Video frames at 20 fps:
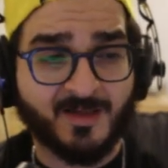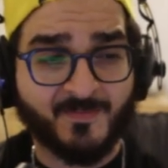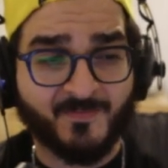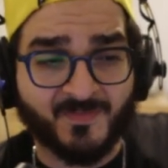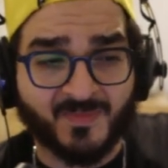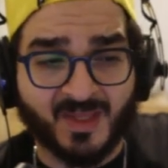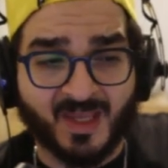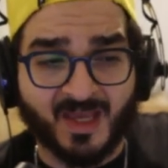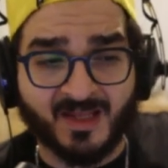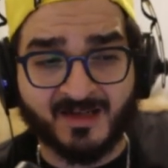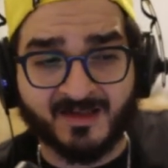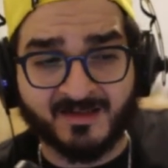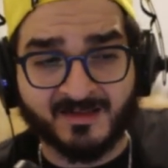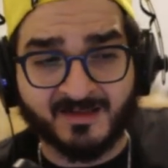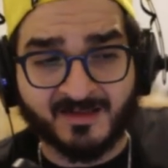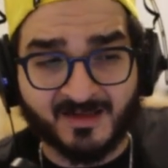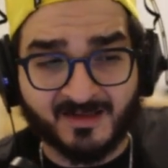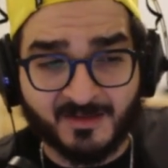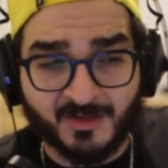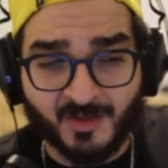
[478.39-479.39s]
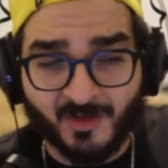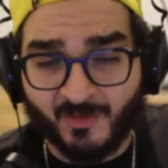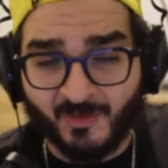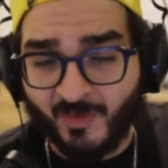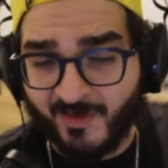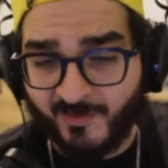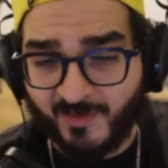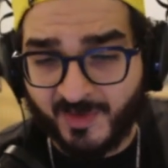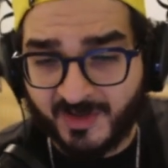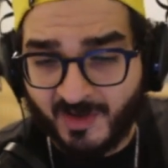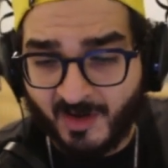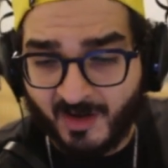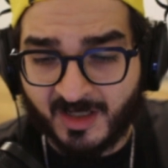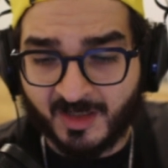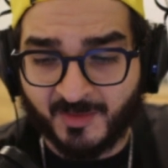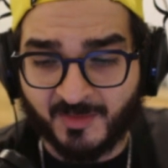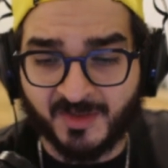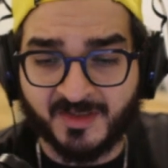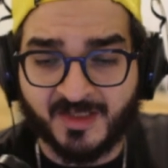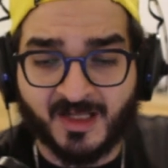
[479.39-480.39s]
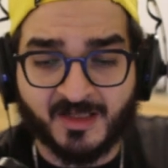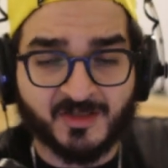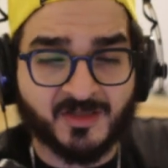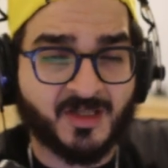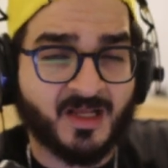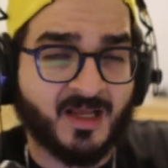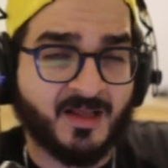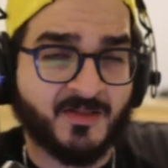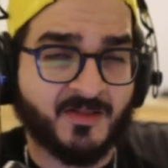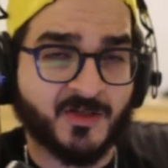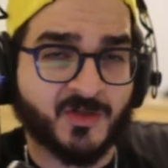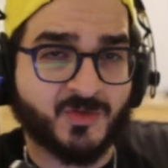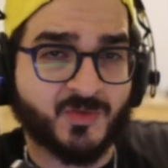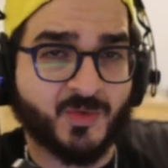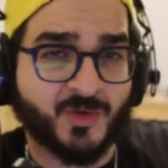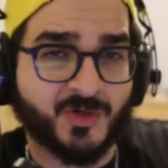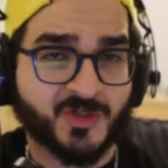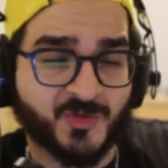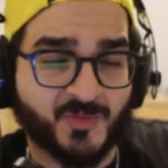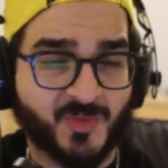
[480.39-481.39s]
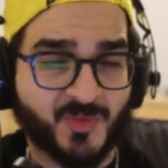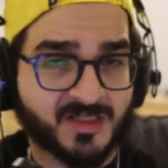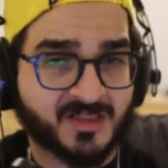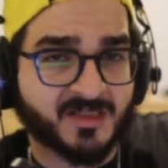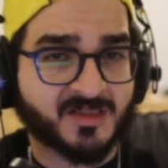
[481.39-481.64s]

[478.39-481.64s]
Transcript: And, you know, we've been talking that today in the Twitter spaces.